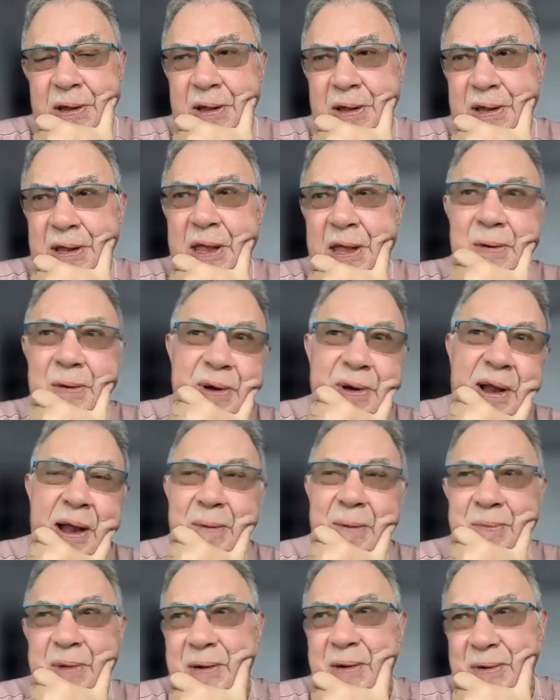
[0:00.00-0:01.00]
Yeah, well,
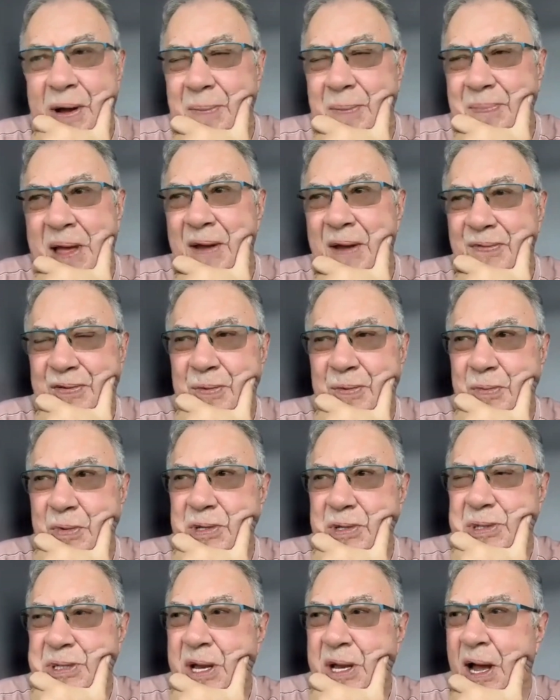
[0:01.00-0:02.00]
I'm not from
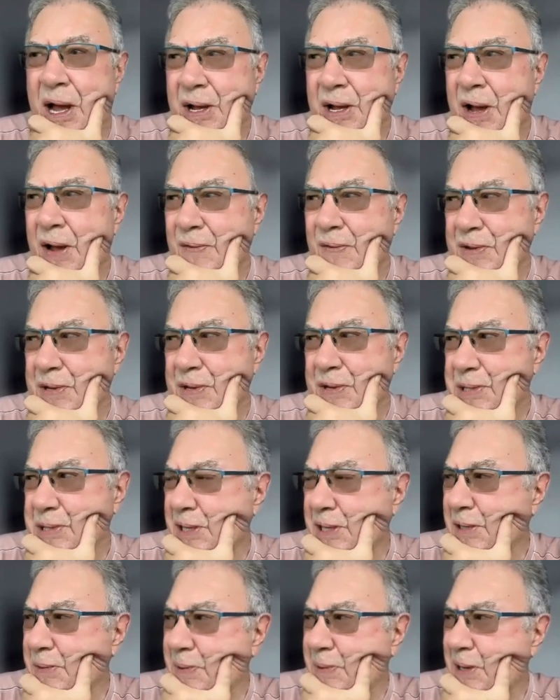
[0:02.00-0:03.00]
Woodstock,
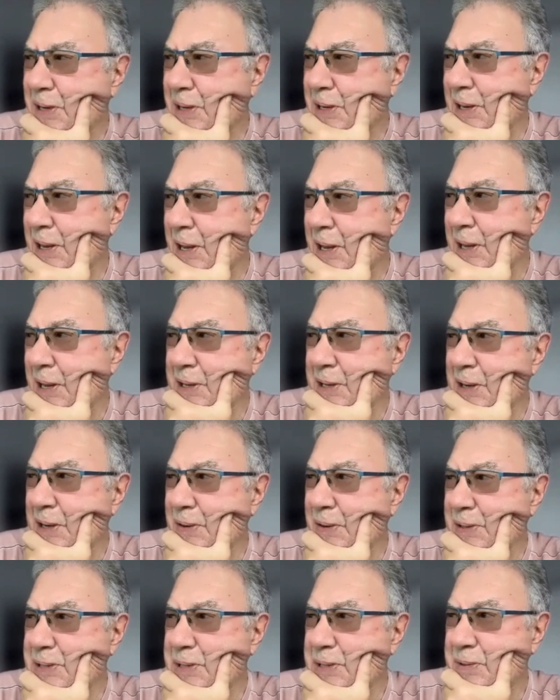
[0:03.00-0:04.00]
obviously, but
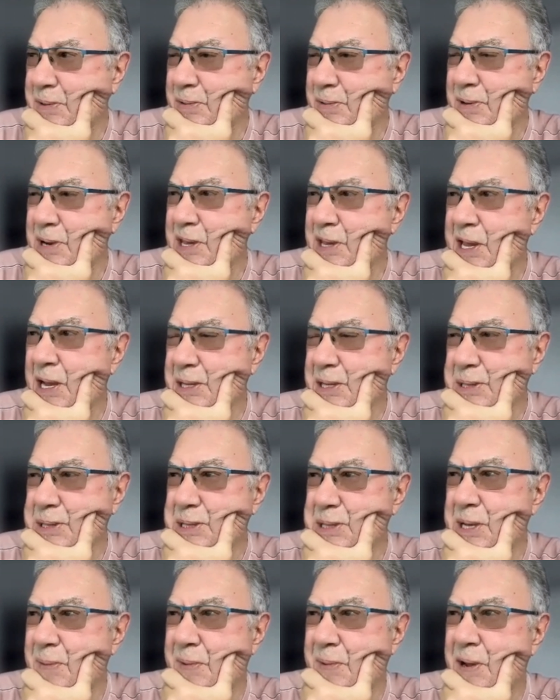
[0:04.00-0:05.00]
it's 3,000
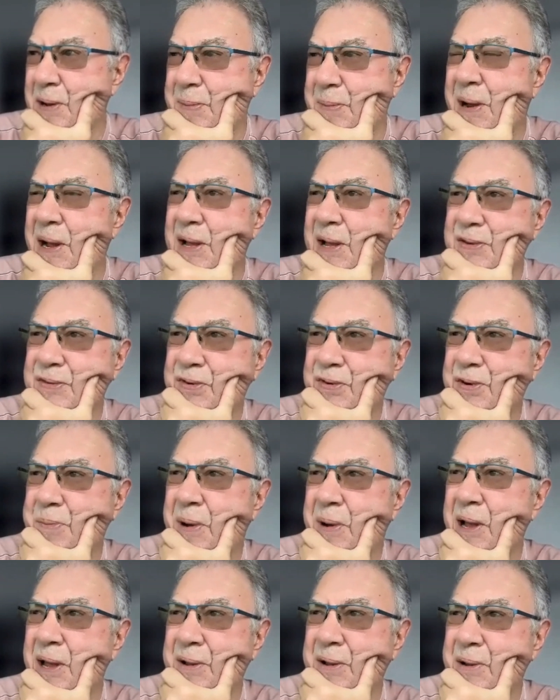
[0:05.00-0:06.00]
some odd miles from
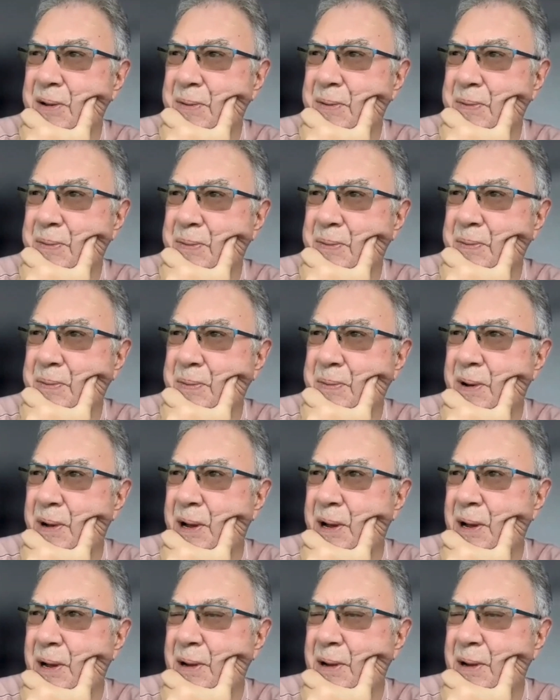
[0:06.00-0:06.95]
my uh,